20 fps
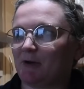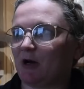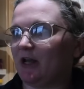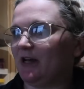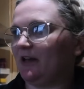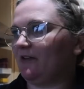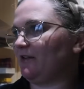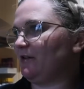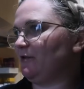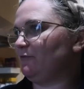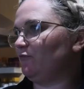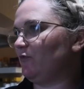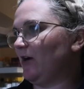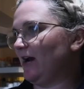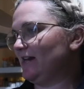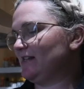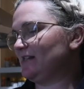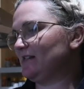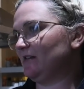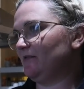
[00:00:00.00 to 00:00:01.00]
by another
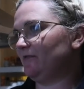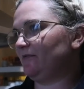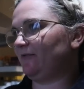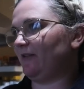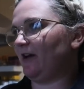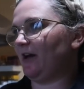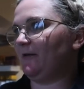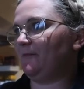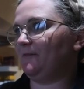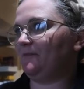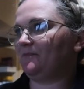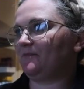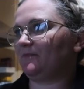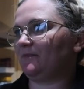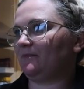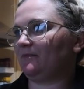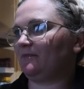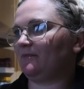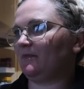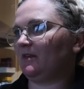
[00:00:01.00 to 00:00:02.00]
race of, um,
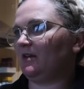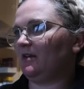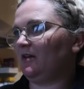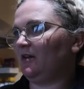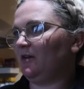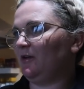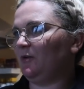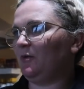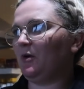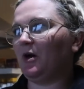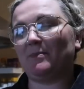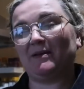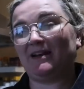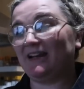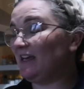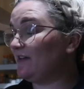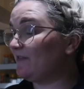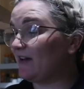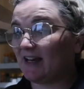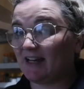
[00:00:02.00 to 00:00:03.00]
well, I
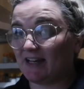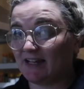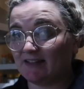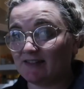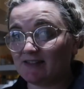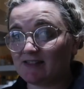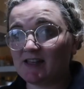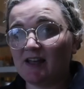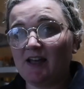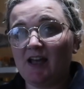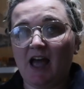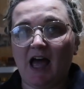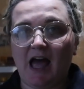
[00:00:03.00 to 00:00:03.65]
believe aliens.